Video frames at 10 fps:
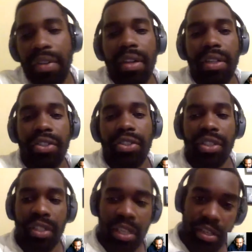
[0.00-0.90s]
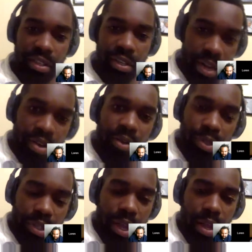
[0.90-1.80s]
further than just his
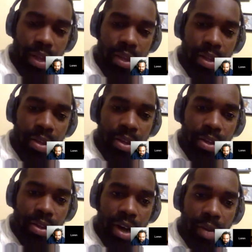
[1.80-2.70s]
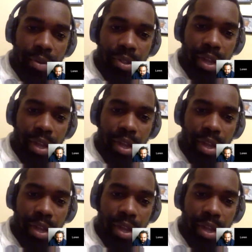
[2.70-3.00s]
skill set. You know what